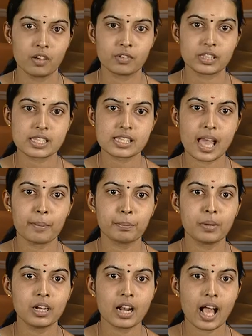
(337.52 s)
where the
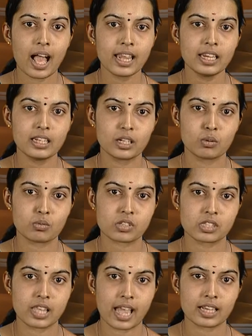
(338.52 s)
sample I denotes
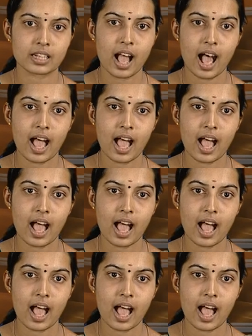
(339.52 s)
that